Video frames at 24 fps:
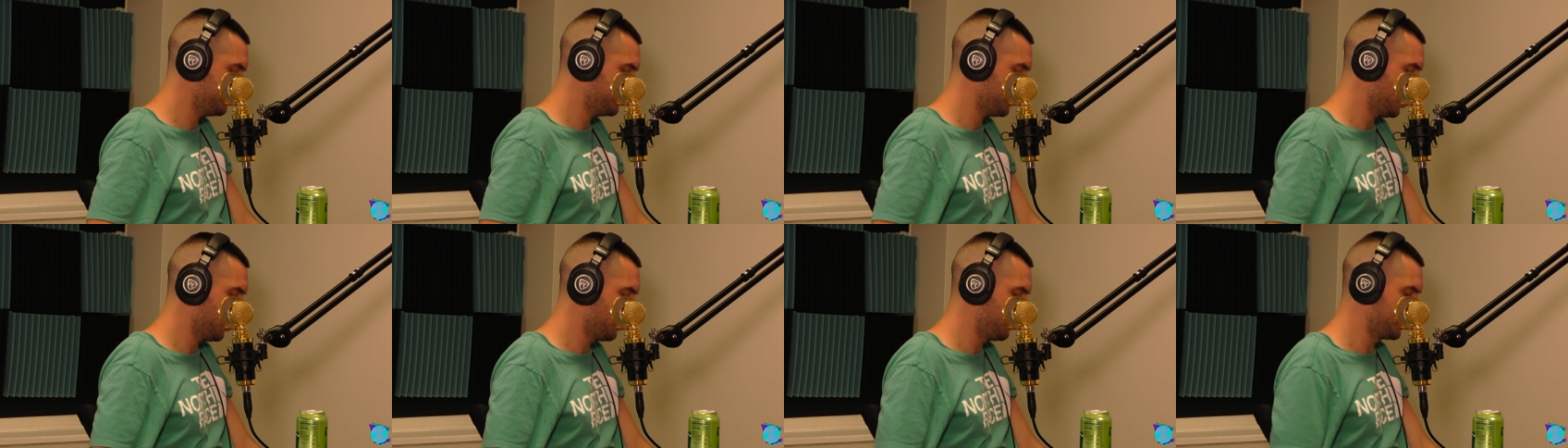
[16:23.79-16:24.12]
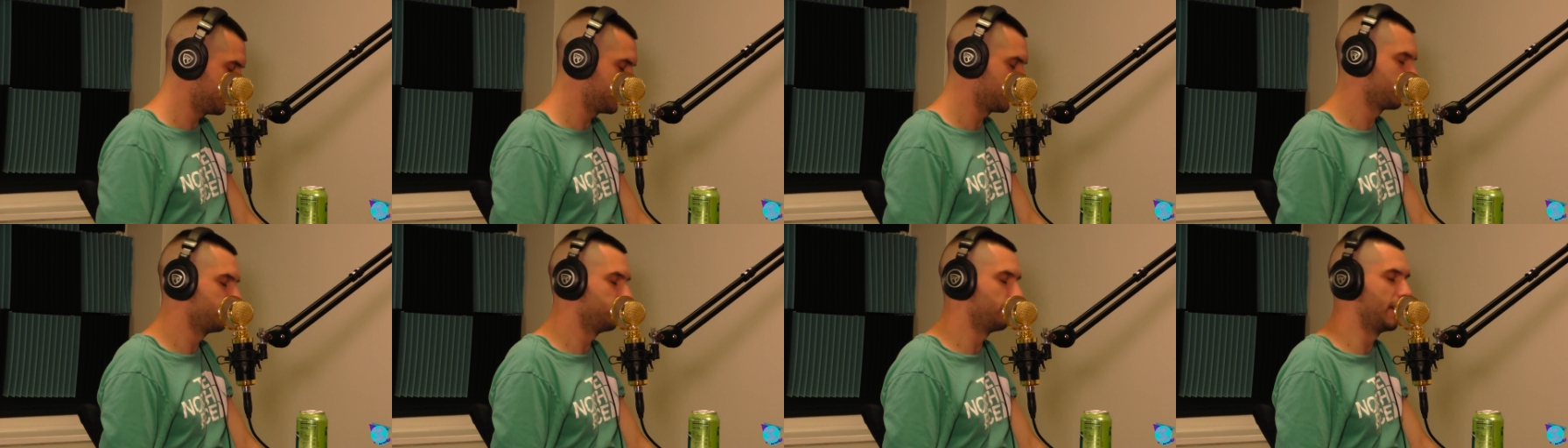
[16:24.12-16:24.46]
What's
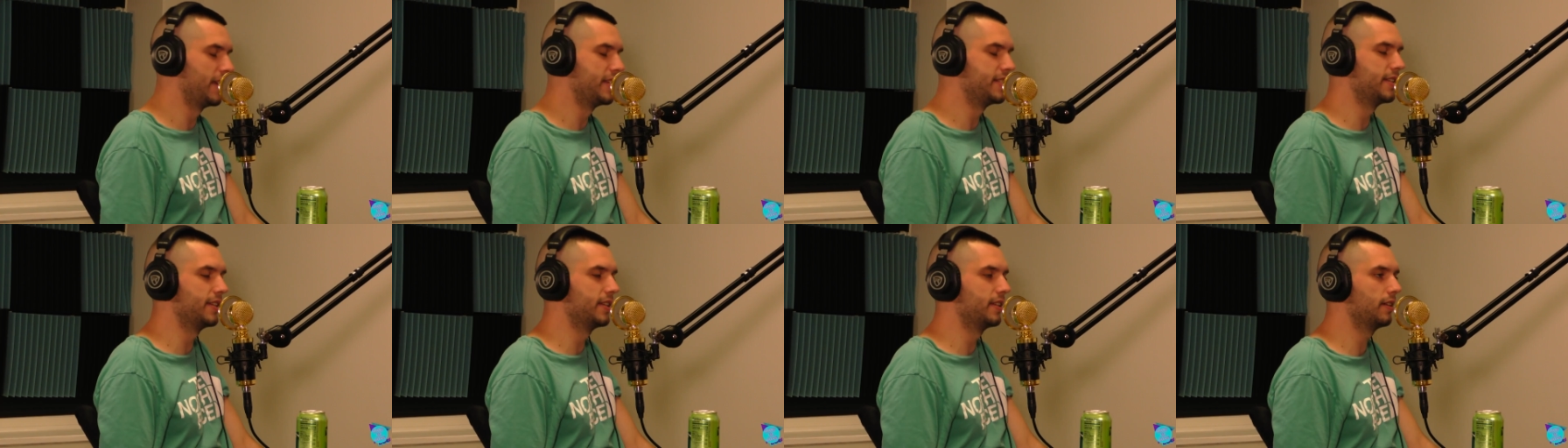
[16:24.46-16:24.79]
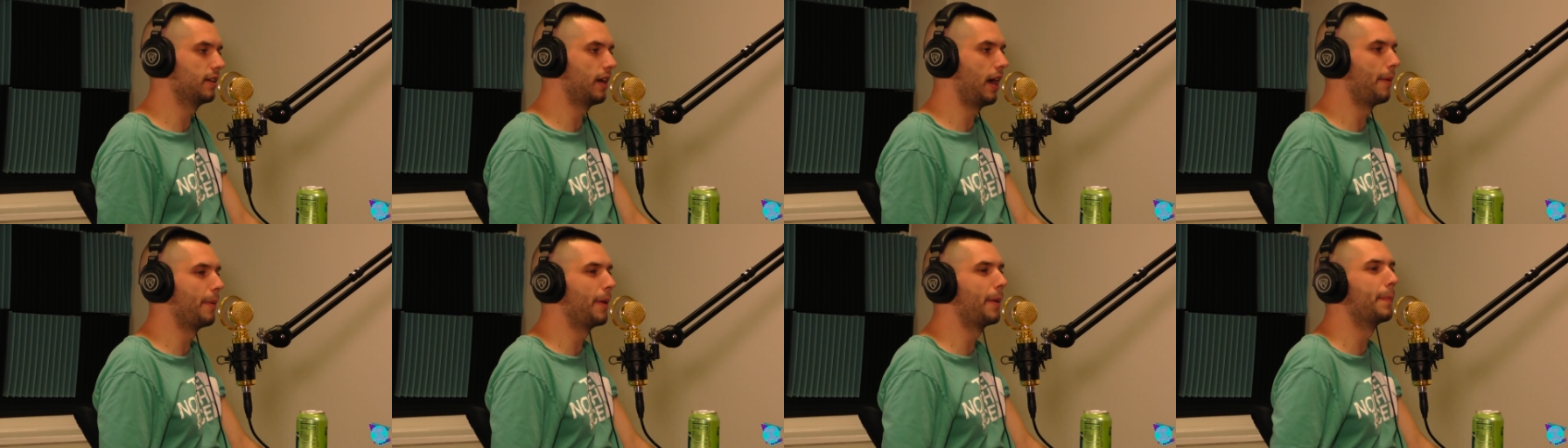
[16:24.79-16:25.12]
the craziest?
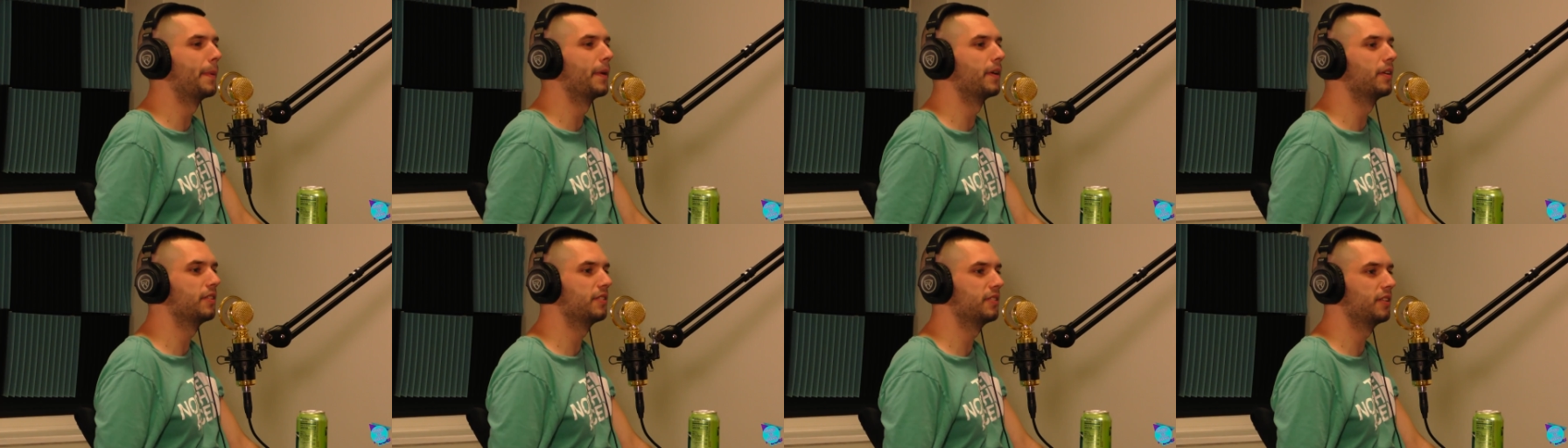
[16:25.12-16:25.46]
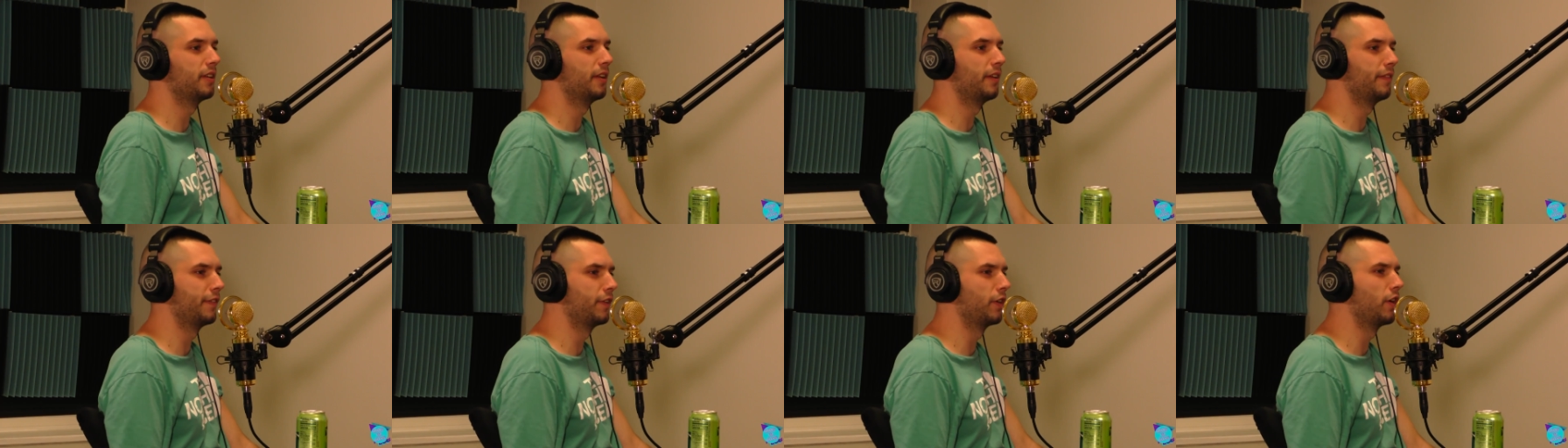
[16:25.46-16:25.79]
How many Bill?
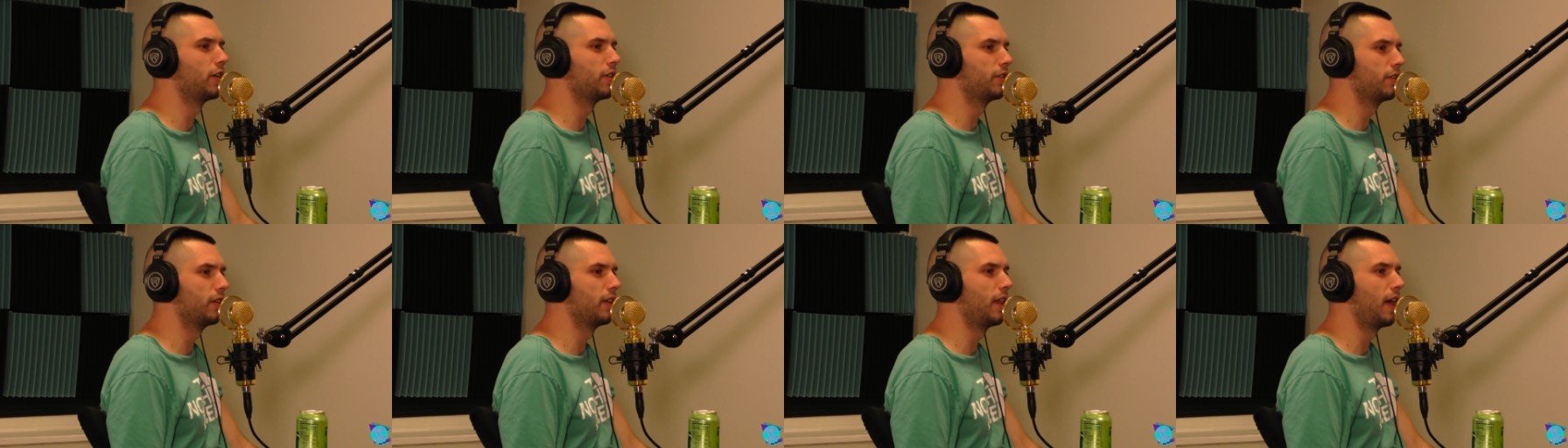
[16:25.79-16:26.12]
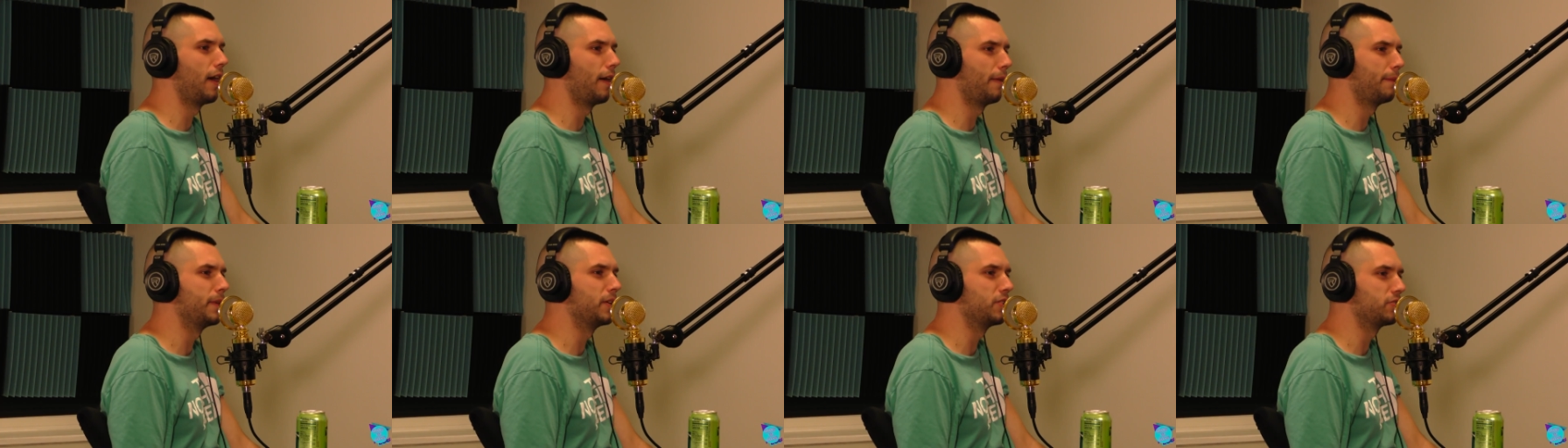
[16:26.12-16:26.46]
Have you gone to a
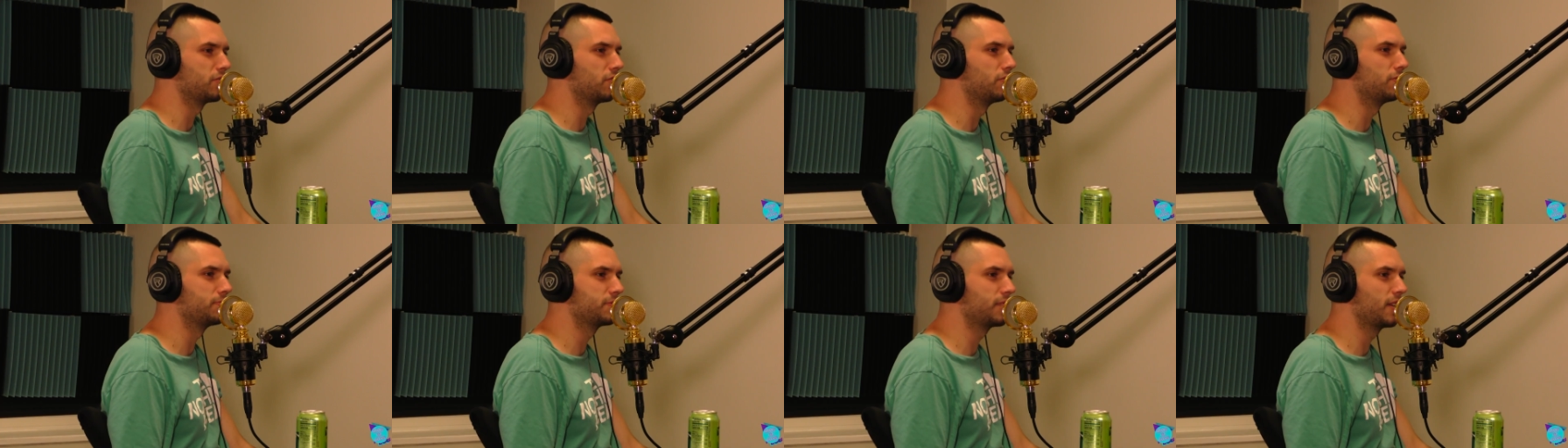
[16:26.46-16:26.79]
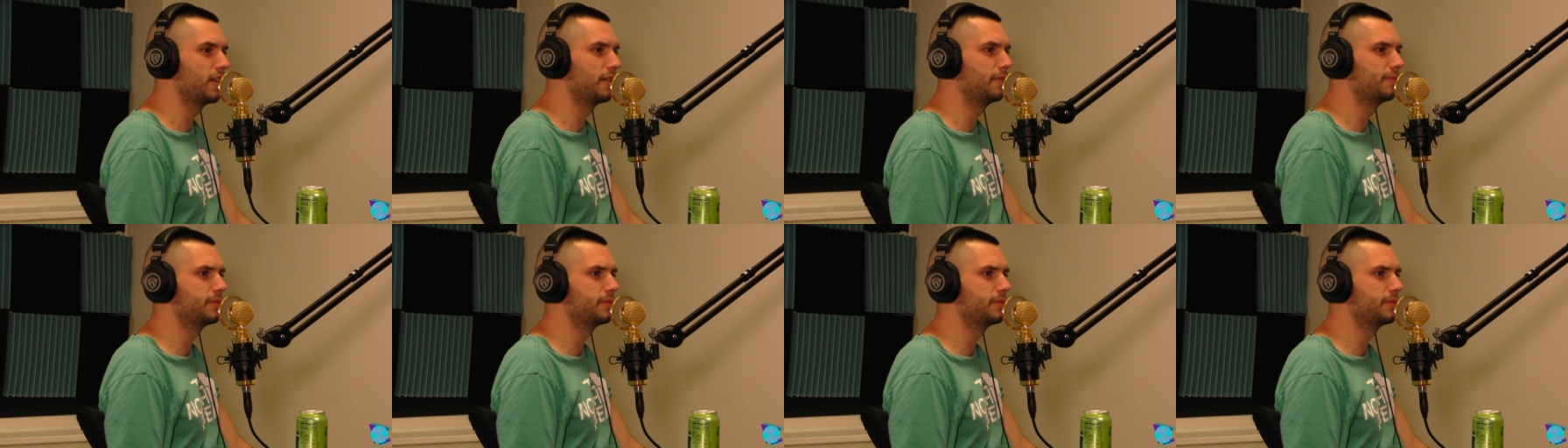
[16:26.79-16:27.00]
lot of Bill's Homes games? Yeah,